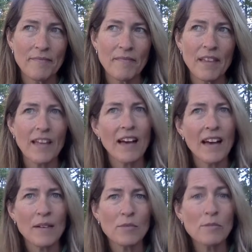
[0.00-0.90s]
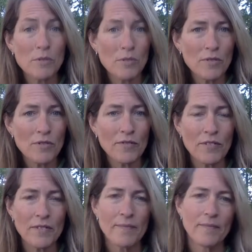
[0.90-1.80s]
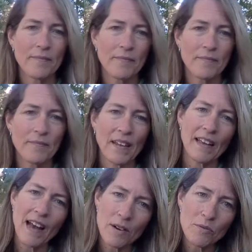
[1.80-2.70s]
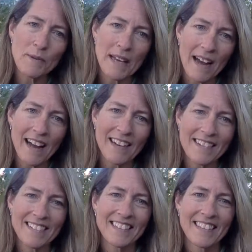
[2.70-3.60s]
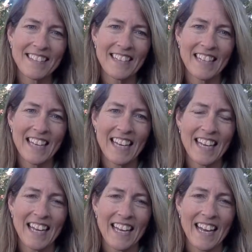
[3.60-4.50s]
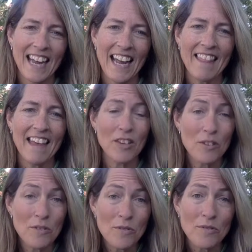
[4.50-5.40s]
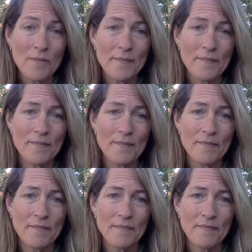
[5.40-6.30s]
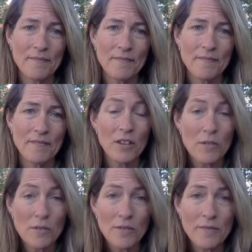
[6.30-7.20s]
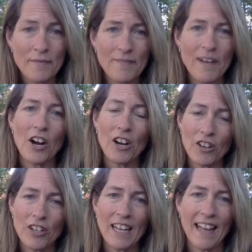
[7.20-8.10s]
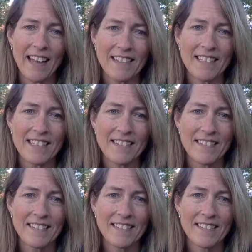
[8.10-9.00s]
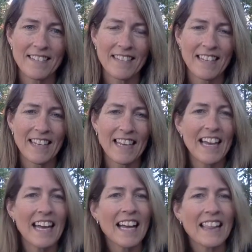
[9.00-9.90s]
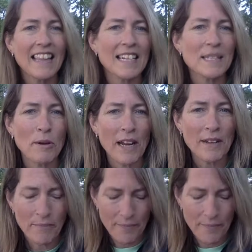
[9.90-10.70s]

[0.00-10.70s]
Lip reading: that God will move, that God will be God, and that you are in good hands. Let us pray.